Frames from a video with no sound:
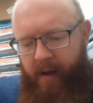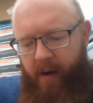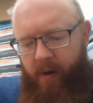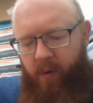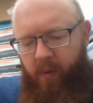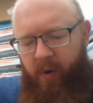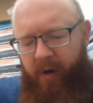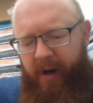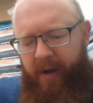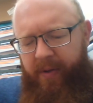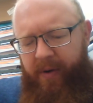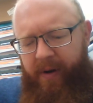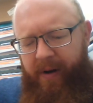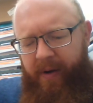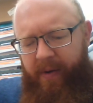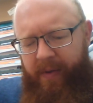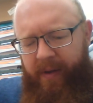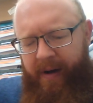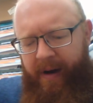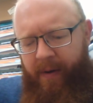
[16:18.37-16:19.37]
One other
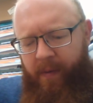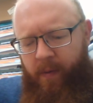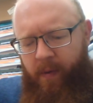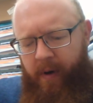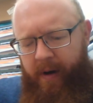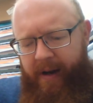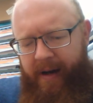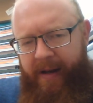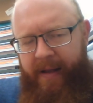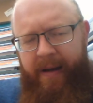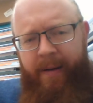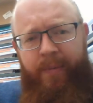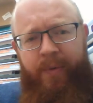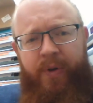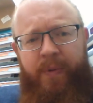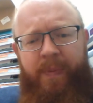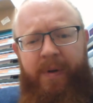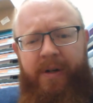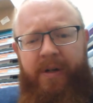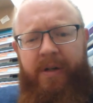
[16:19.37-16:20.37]
note that I wanted, and then we'll
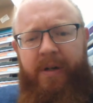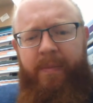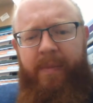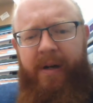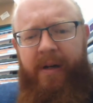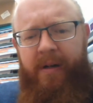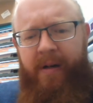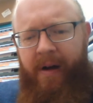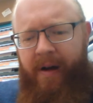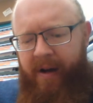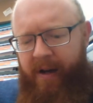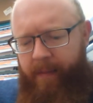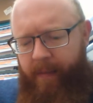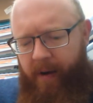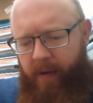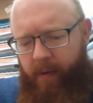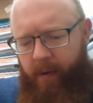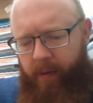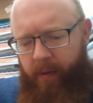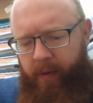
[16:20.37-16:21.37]
spend just a minute talking
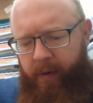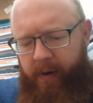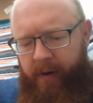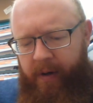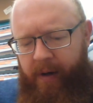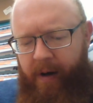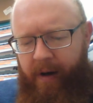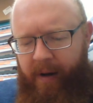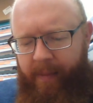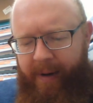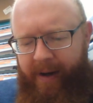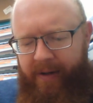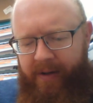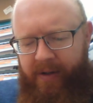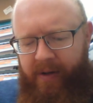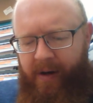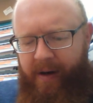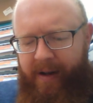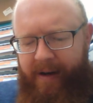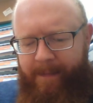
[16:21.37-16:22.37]
about what we're going to talk about
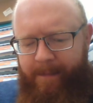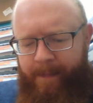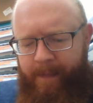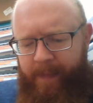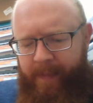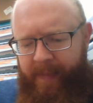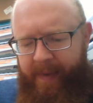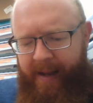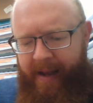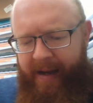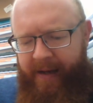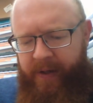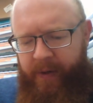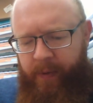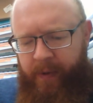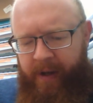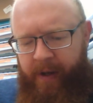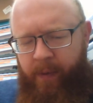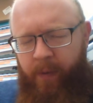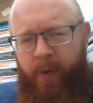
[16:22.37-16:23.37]
starting next
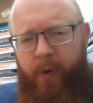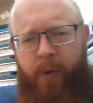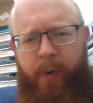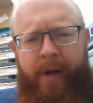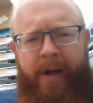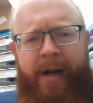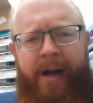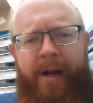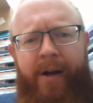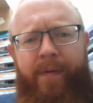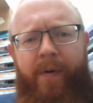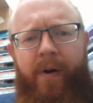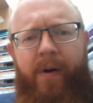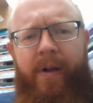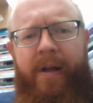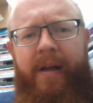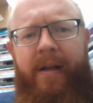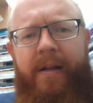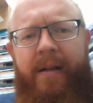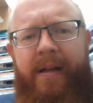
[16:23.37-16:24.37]
week, and we'll quit kind of
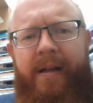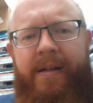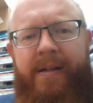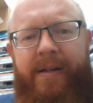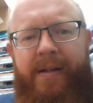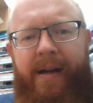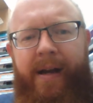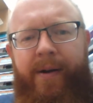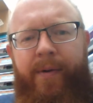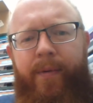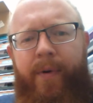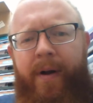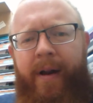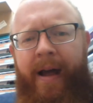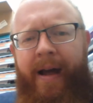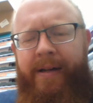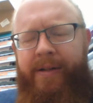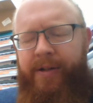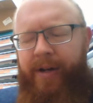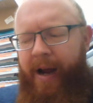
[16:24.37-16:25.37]
early. That's kind of what
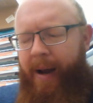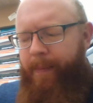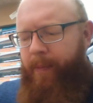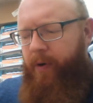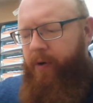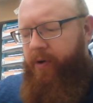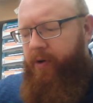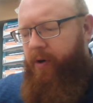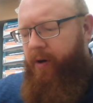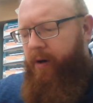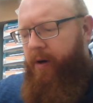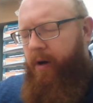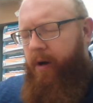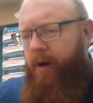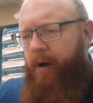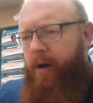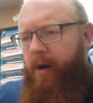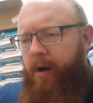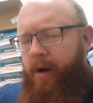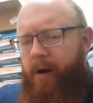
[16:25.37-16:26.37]
last chapters are
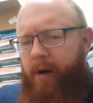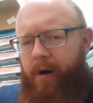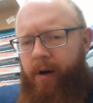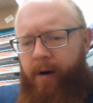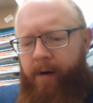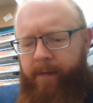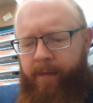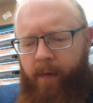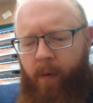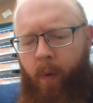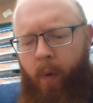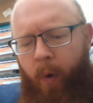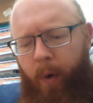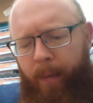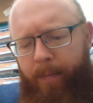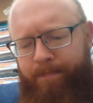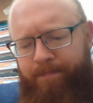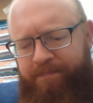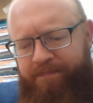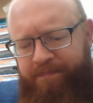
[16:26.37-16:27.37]
for.